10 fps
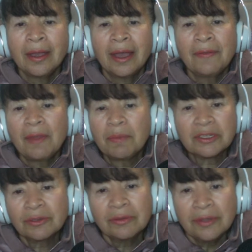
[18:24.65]
and the
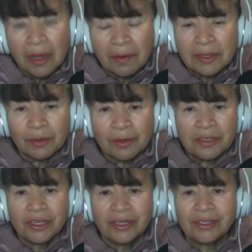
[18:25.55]
person never is going to
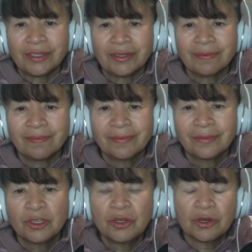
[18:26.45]
change.
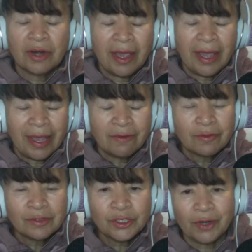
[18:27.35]
So you're going to end
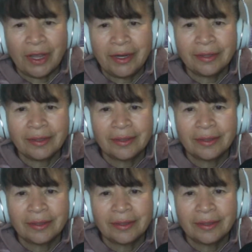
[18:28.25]
frustrated,